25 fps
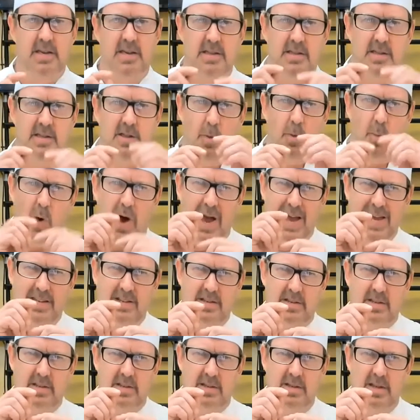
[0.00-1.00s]
white
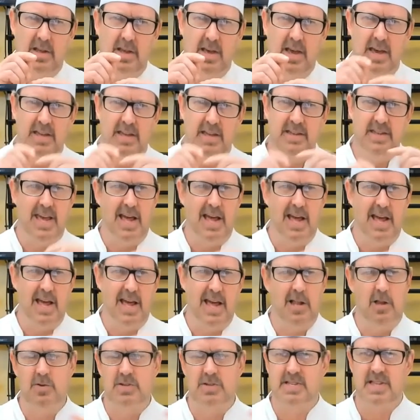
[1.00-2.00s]
and the yellow.
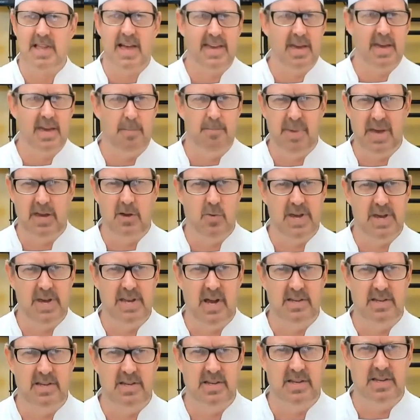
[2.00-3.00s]
It's like a big green
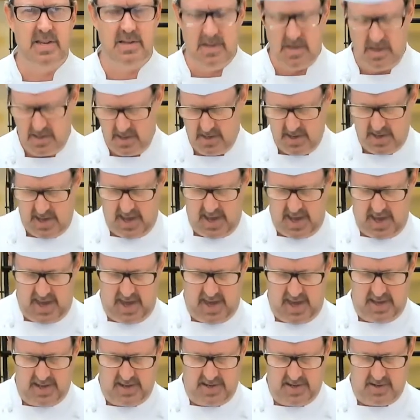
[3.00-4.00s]
onion.
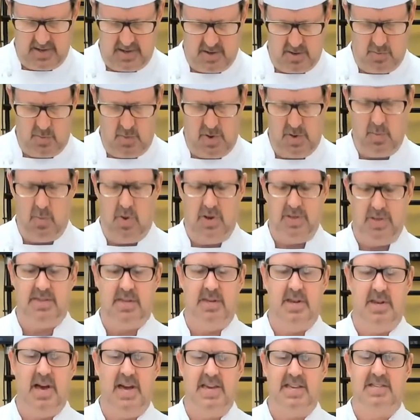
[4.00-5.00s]
And we want the
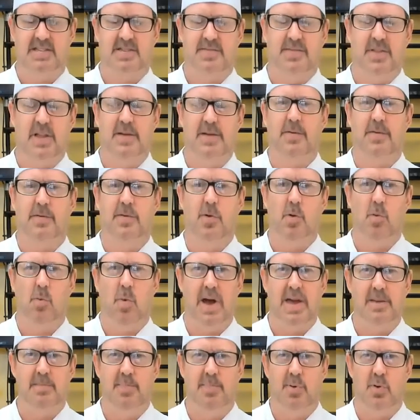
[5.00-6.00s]
nice flavorful
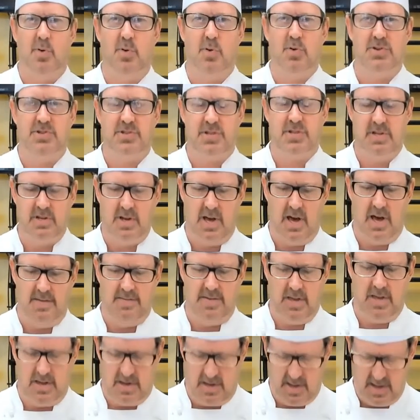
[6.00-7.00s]
white portion of
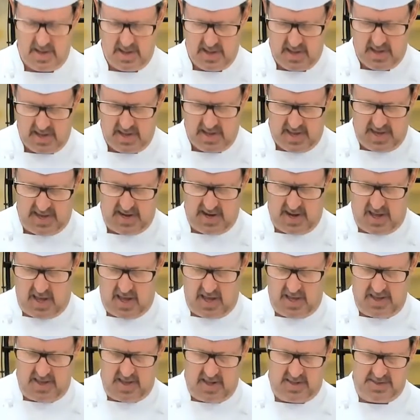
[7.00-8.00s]
it. And
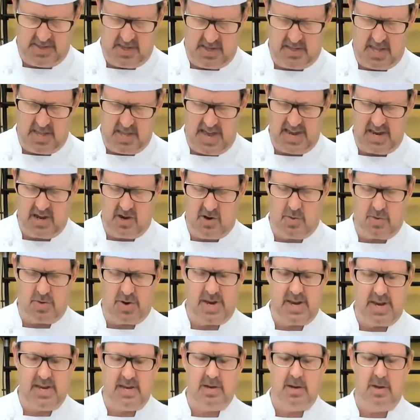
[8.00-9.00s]
the light
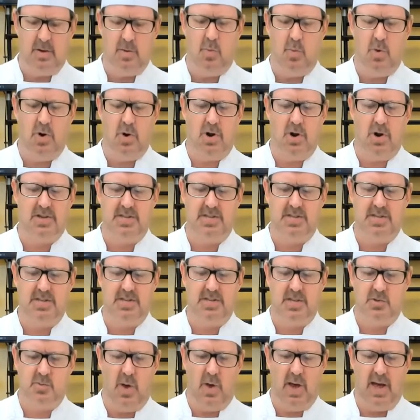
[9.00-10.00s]
green works as
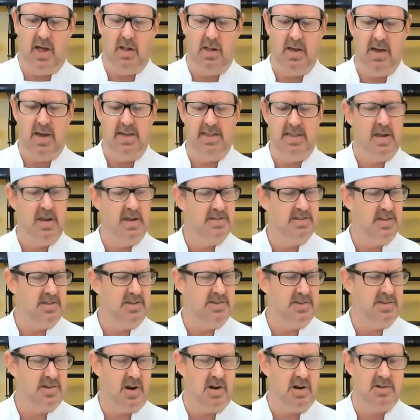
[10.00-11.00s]
well. And then as it
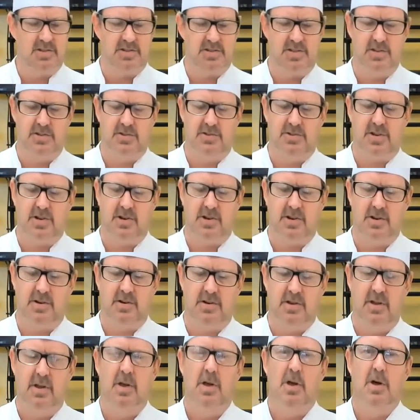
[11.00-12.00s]
starts to
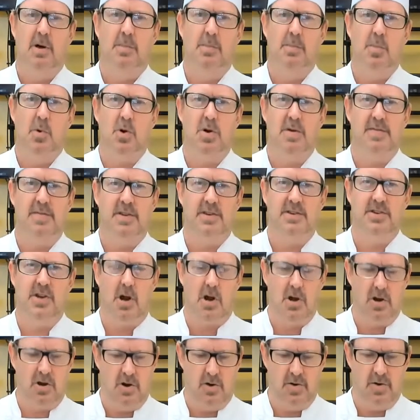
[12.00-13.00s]
turn more of the
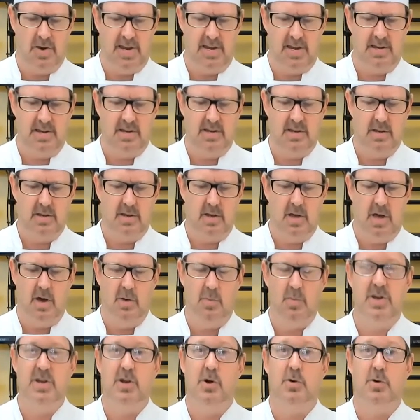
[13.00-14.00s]
dark green,
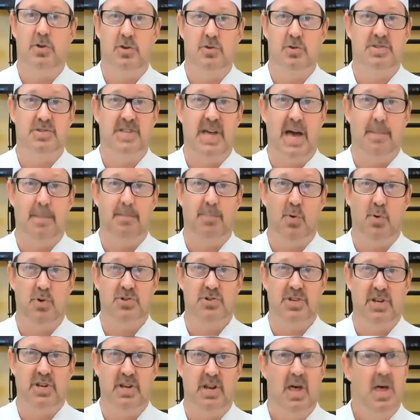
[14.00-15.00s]
we don't use that
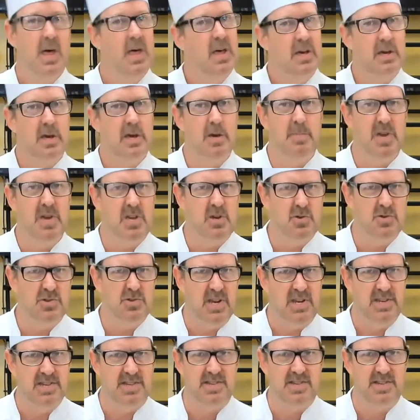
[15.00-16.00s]
portion. It can be used
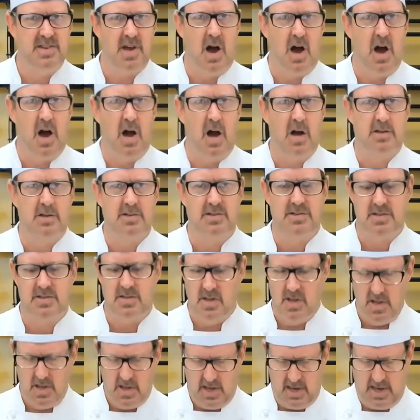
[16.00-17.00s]
in stocks,
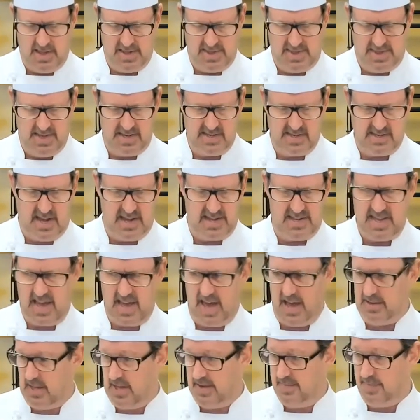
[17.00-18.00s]
things like
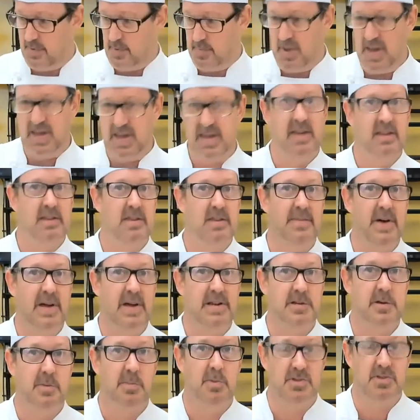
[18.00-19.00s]
that, like for making the
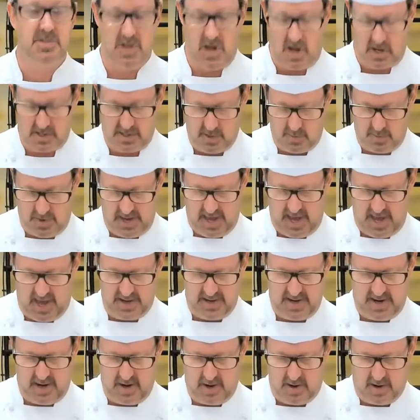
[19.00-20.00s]
vegetable stock that we had
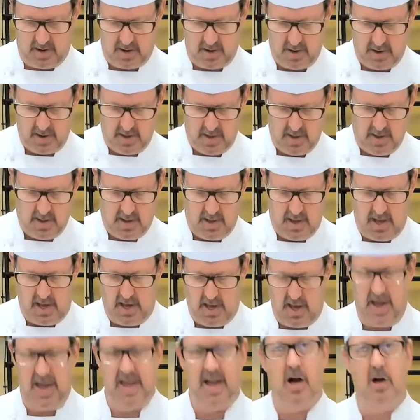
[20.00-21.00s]
here.
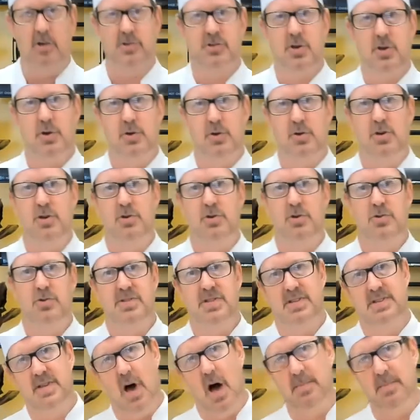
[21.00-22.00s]
I also use the tops